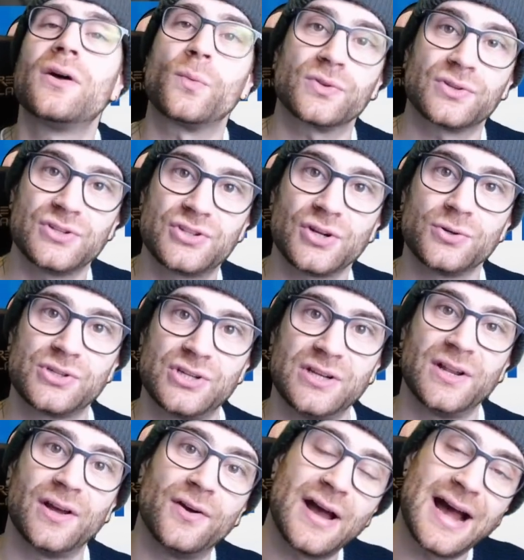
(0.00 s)
wanted
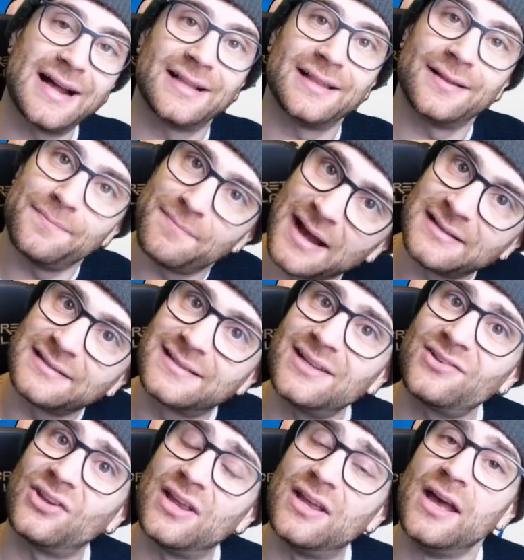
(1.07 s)
Jorginho at Man
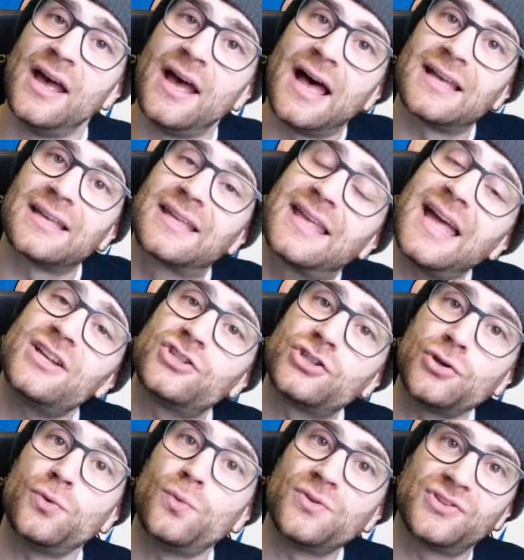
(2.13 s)
City, and guess
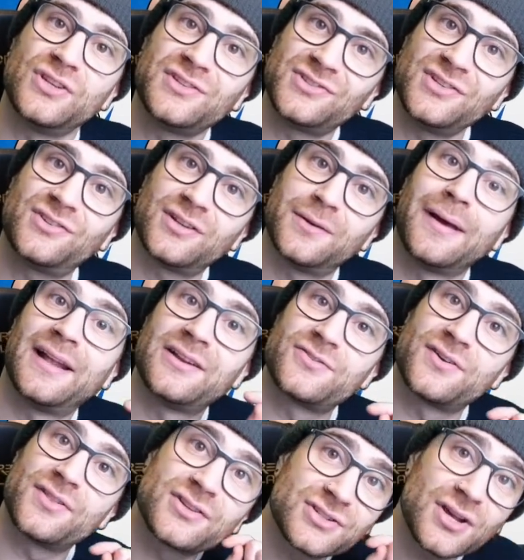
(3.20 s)
who was the assistant manager
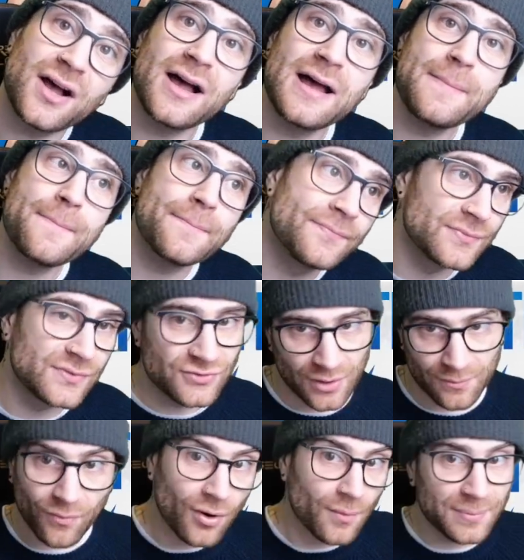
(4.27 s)
at the time?
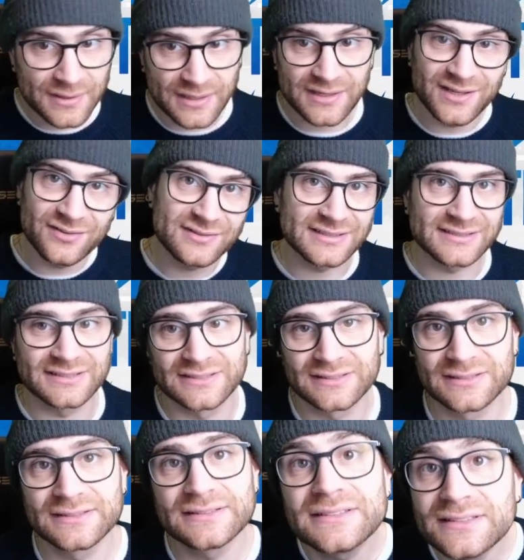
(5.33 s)
Drum roll, please.
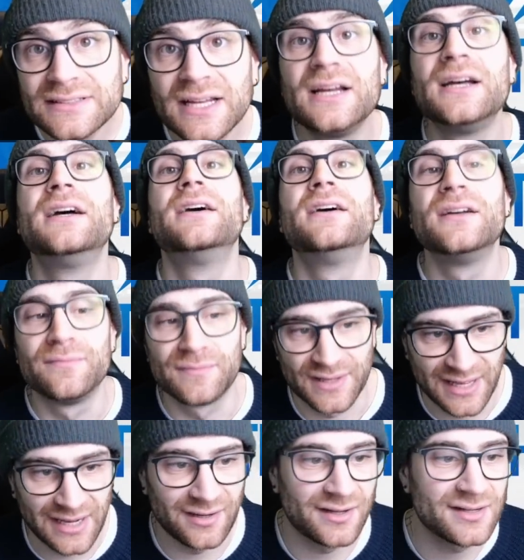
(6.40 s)

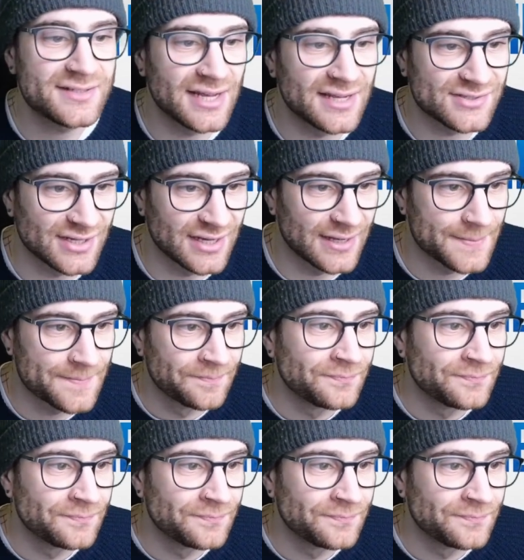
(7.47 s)
Mikel Arteta.